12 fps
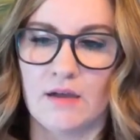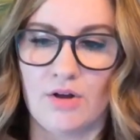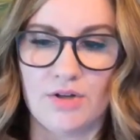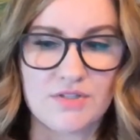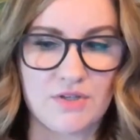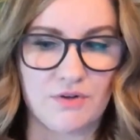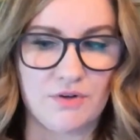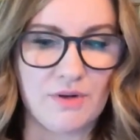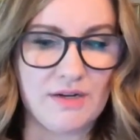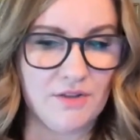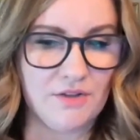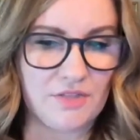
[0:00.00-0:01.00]
Also,
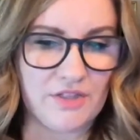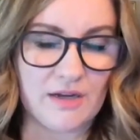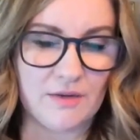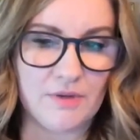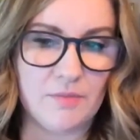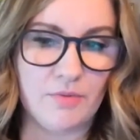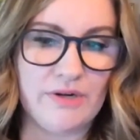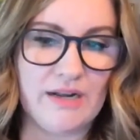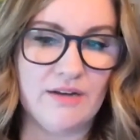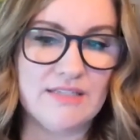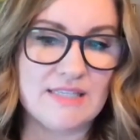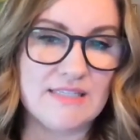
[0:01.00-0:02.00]
another thing I want to point
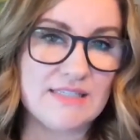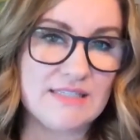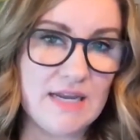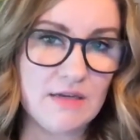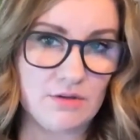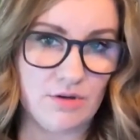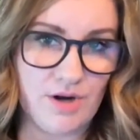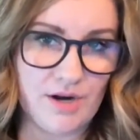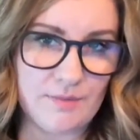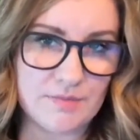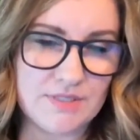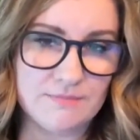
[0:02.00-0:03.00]
out is that state
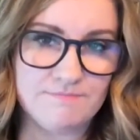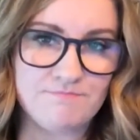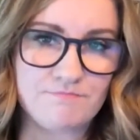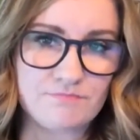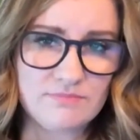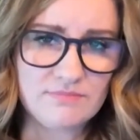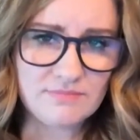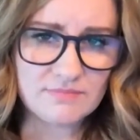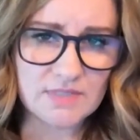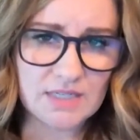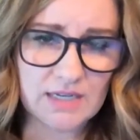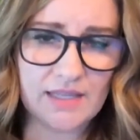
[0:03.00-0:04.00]
crimes,
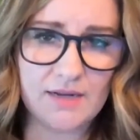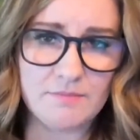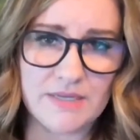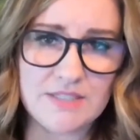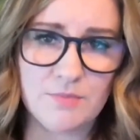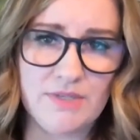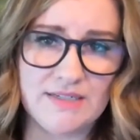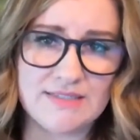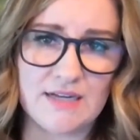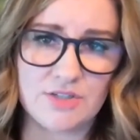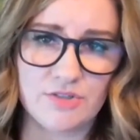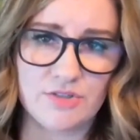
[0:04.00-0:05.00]
that embezzlement is
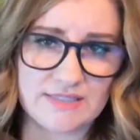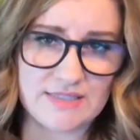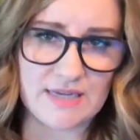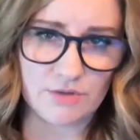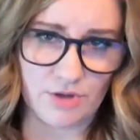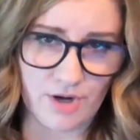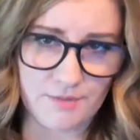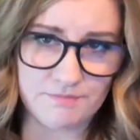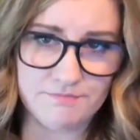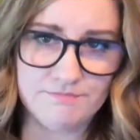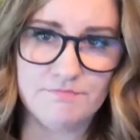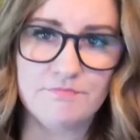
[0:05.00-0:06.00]
actually a state crime.
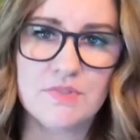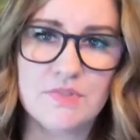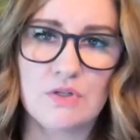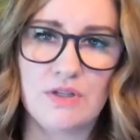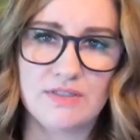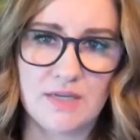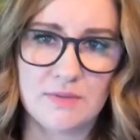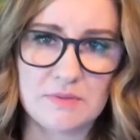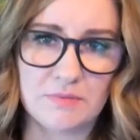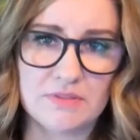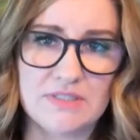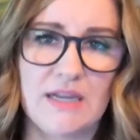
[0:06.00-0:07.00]
So a lot of times
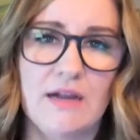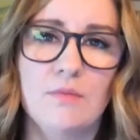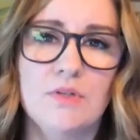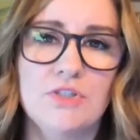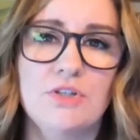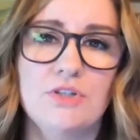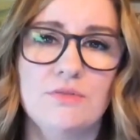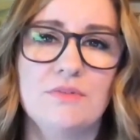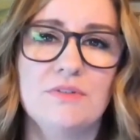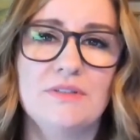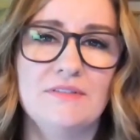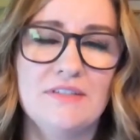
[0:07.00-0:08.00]
people say, I want you
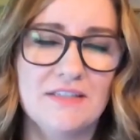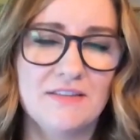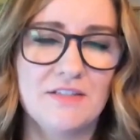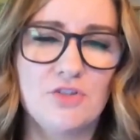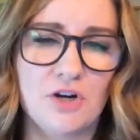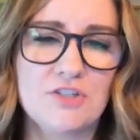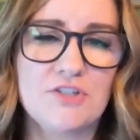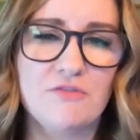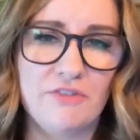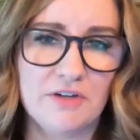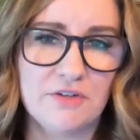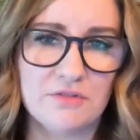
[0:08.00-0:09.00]
to get this
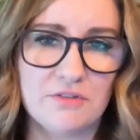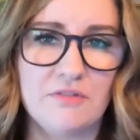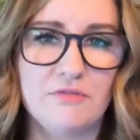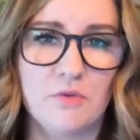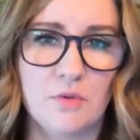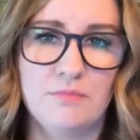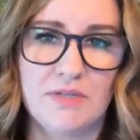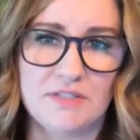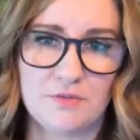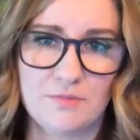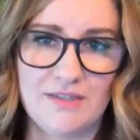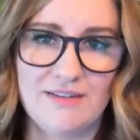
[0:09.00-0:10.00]
charged federally for
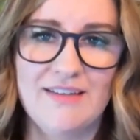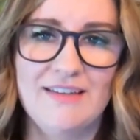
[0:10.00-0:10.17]
embezzlement.